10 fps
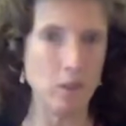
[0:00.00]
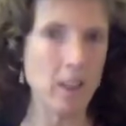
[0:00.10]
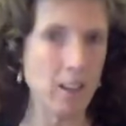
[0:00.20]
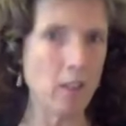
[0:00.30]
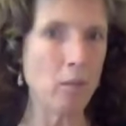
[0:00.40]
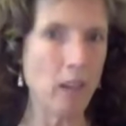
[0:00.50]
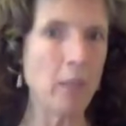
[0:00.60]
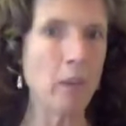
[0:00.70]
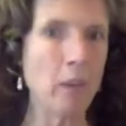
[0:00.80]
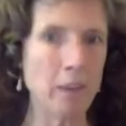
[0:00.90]
you're
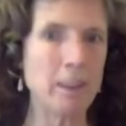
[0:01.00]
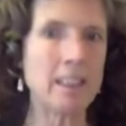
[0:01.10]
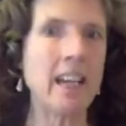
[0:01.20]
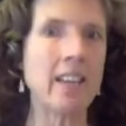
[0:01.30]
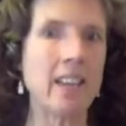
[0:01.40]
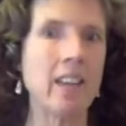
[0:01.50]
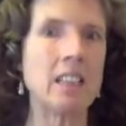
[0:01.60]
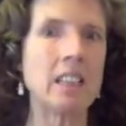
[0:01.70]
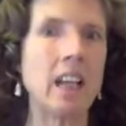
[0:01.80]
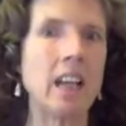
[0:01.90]
right. What I was saying
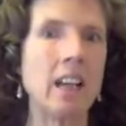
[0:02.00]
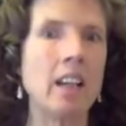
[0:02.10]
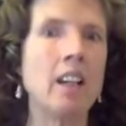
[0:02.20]
there is like